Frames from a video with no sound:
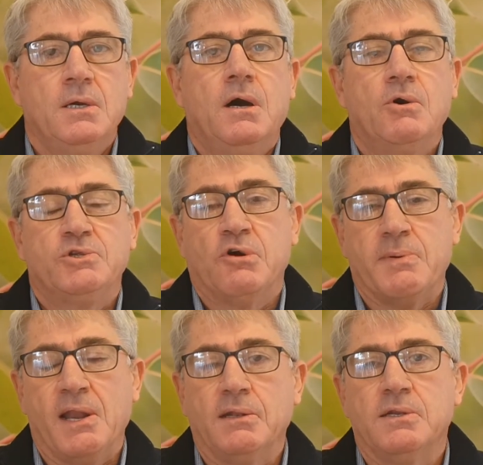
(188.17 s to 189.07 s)
I want to talk
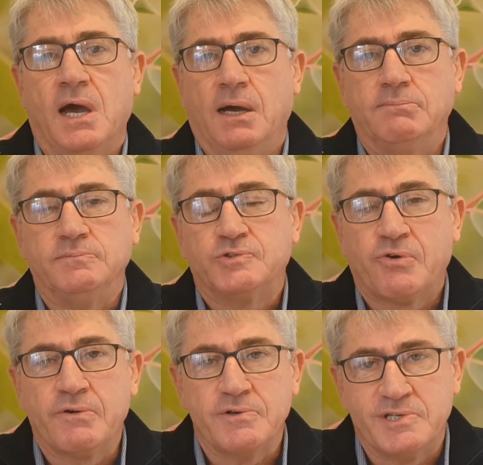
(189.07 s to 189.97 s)
about
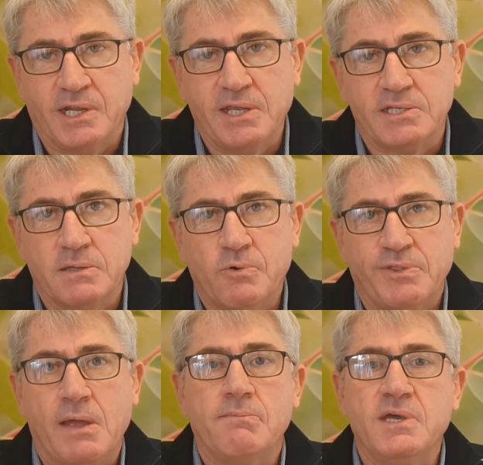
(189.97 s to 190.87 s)
tree resilience and what
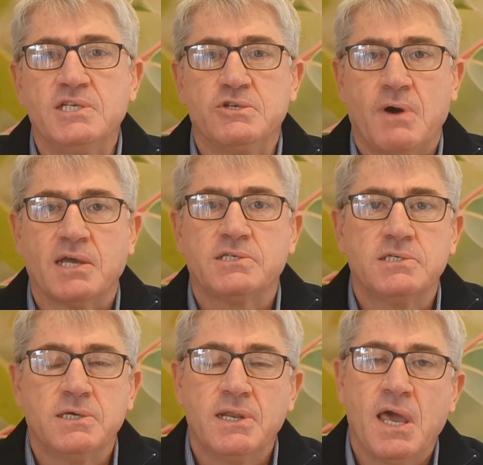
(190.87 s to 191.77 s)
that means to
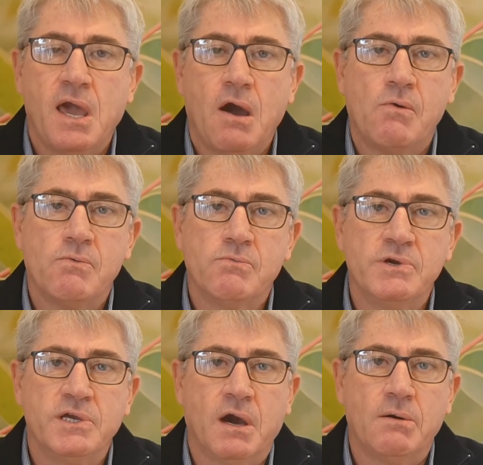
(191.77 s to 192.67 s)
us and how
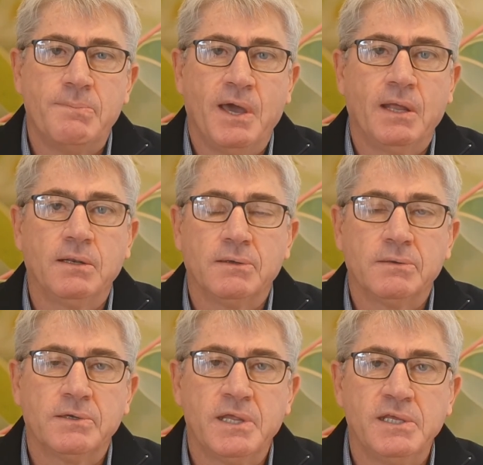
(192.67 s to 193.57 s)
we go about
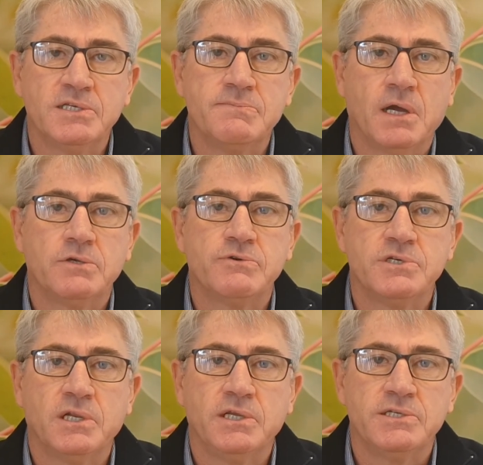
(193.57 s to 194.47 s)
getting as much
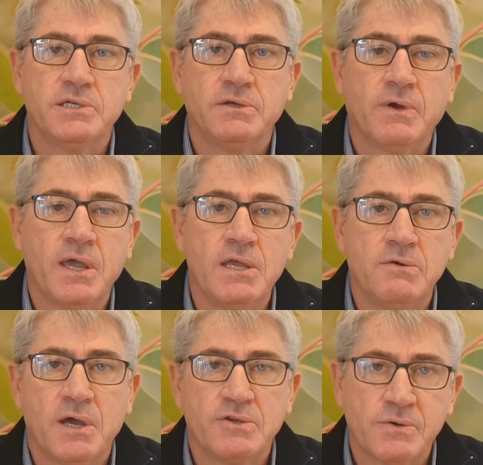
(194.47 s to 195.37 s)
resilience
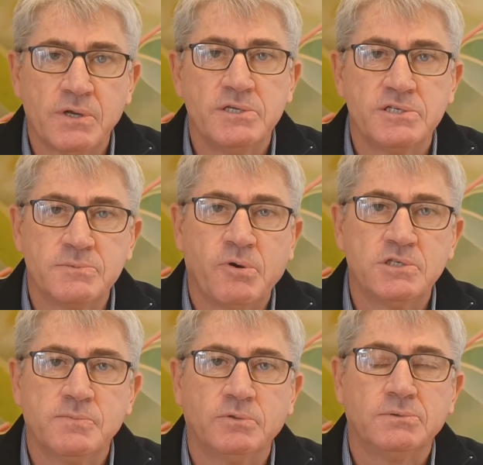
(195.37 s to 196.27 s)
into our trees as
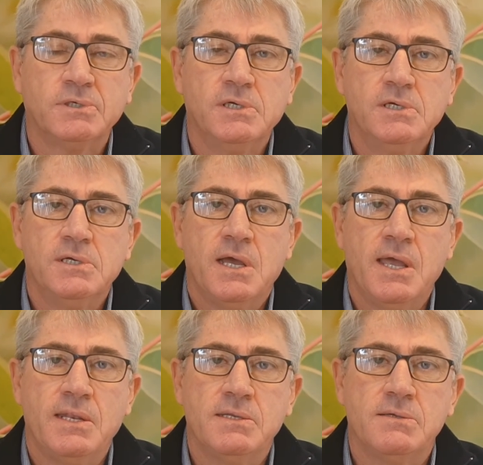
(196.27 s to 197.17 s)
possible, and